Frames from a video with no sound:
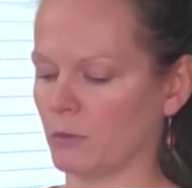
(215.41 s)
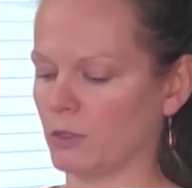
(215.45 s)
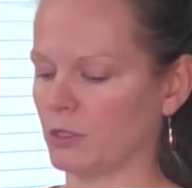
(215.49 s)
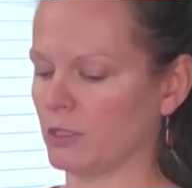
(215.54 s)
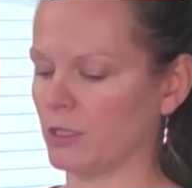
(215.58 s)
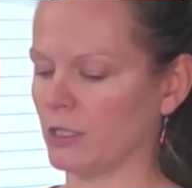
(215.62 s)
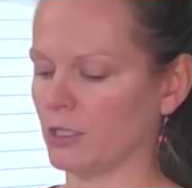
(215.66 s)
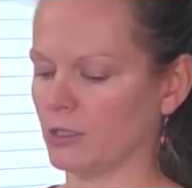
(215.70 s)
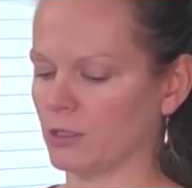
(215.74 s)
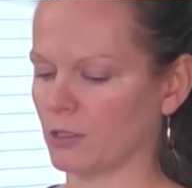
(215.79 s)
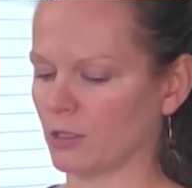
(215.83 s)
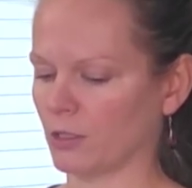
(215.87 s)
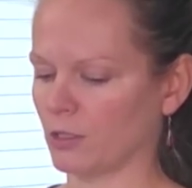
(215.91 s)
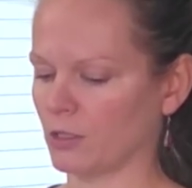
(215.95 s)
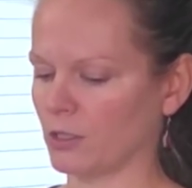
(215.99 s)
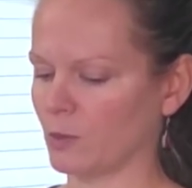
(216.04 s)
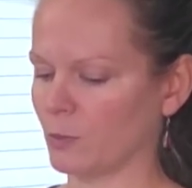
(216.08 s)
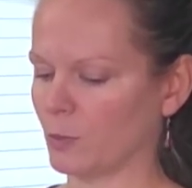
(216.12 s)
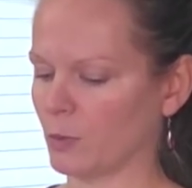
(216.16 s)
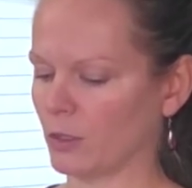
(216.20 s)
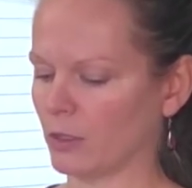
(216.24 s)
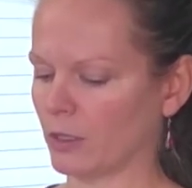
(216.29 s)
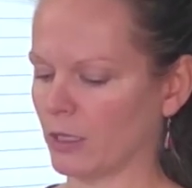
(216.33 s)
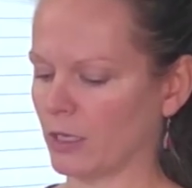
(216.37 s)
seeds could
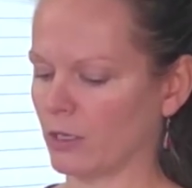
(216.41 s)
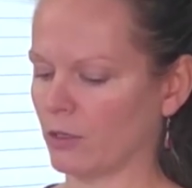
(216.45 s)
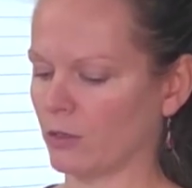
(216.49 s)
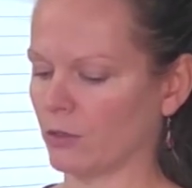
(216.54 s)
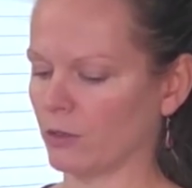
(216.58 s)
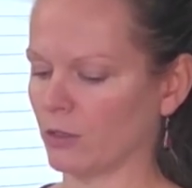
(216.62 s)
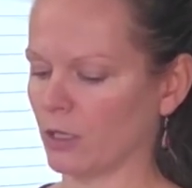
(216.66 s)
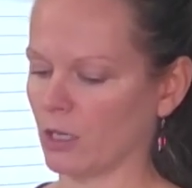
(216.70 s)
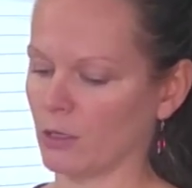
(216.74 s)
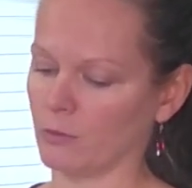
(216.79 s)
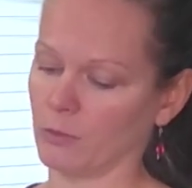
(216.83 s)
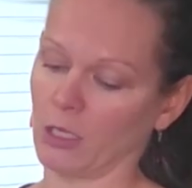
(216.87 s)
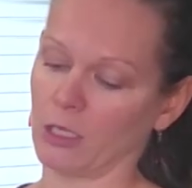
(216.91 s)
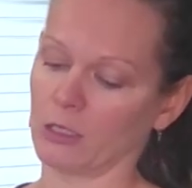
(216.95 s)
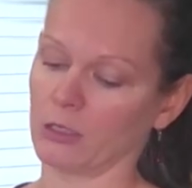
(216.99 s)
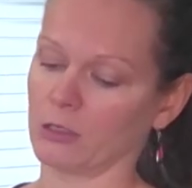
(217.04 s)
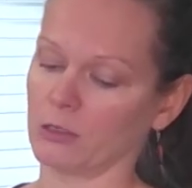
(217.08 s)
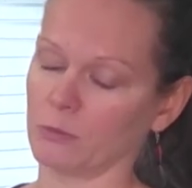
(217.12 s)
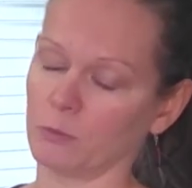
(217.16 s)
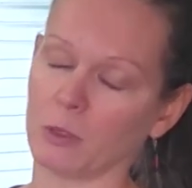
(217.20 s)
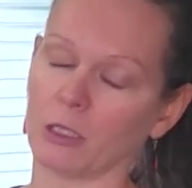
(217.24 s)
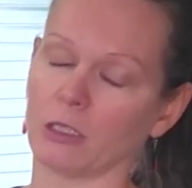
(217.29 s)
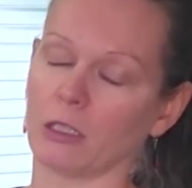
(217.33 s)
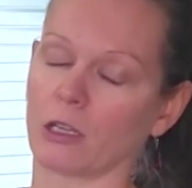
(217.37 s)
spill out, uh, not
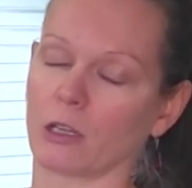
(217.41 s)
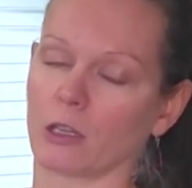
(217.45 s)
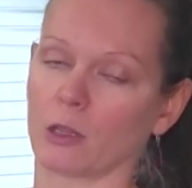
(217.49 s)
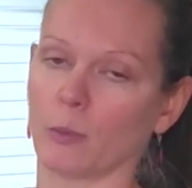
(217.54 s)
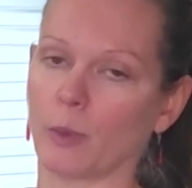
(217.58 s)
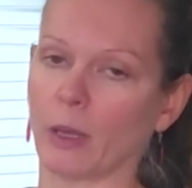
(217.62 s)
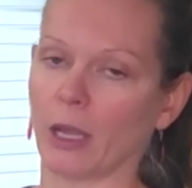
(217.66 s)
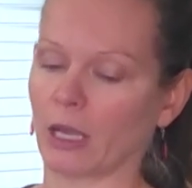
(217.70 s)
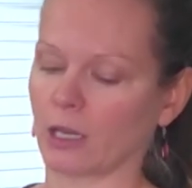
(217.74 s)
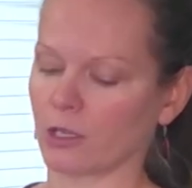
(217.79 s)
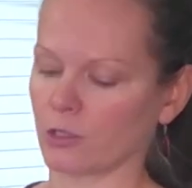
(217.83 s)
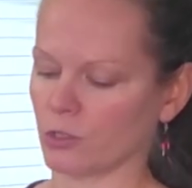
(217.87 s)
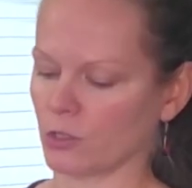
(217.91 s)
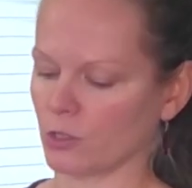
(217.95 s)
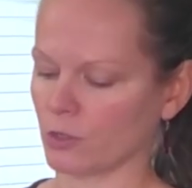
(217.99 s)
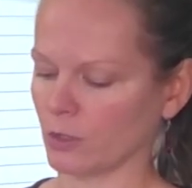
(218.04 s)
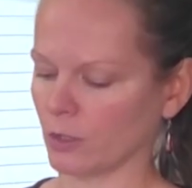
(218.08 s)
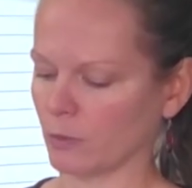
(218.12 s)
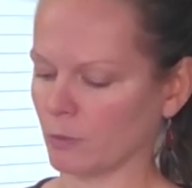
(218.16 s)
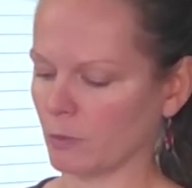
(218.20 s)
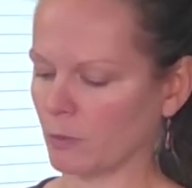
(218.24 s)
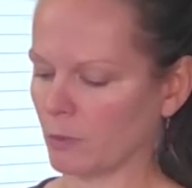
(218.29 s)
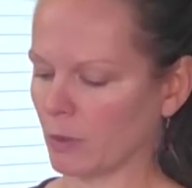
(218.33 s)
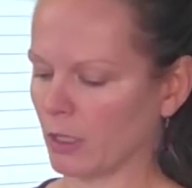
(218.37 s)
spill out of the packages
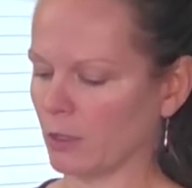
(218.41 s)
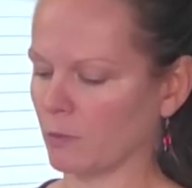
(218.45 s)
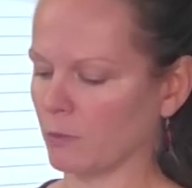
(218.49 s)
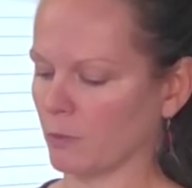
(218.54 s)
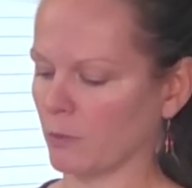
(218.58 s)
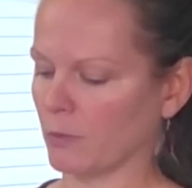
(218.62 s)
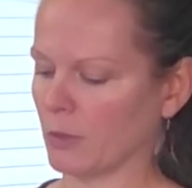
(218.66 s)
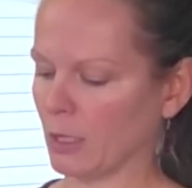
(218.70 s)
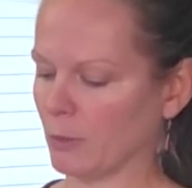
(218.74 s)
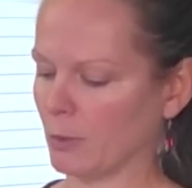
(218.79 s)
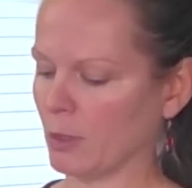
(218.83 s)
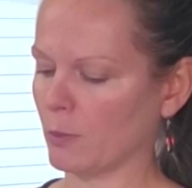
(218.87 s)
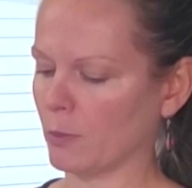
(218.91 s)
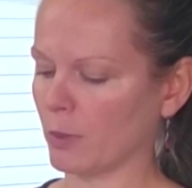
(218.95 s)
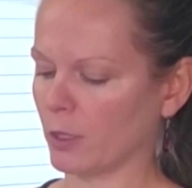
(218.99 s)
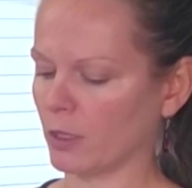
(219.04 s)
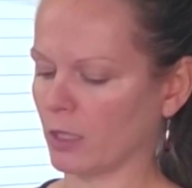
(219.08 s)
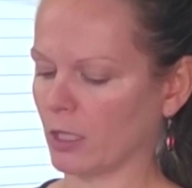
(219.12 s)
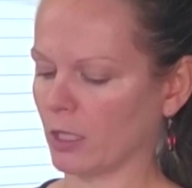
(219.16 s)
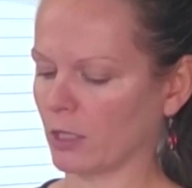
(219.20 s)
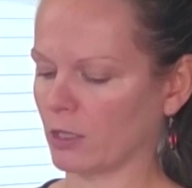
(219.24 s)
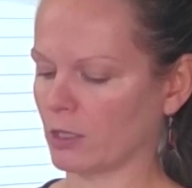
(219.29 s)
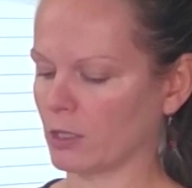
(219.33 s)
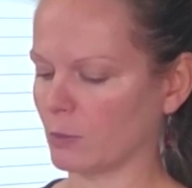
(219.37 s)
maybe,
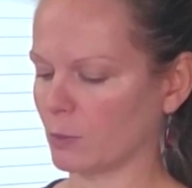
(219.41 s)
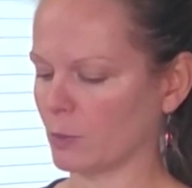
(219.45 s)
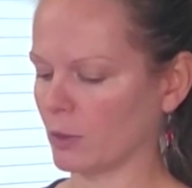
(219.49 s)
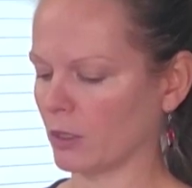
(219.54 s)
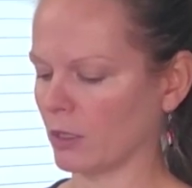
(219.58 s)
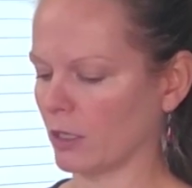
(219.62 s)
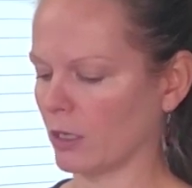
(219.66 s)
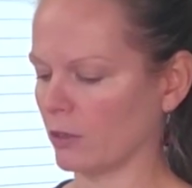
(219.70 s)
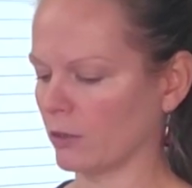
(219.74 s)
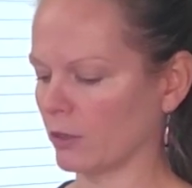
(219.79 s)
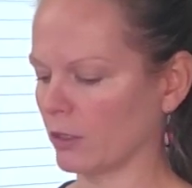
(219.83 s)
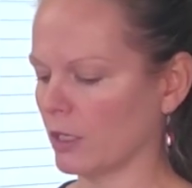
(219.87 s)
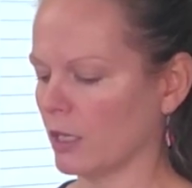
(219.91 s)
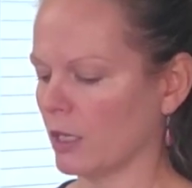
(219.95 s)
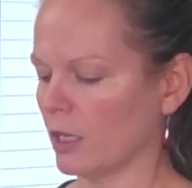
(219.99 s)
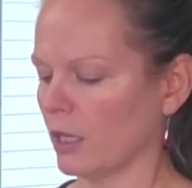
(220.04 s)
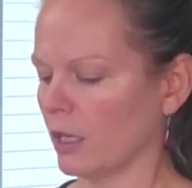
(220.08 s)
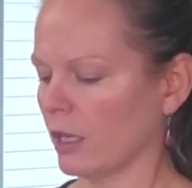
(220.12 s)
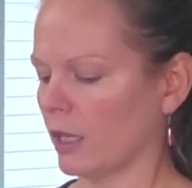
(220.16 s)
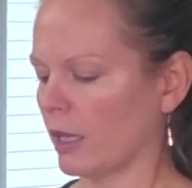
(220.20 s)
but they could spill out.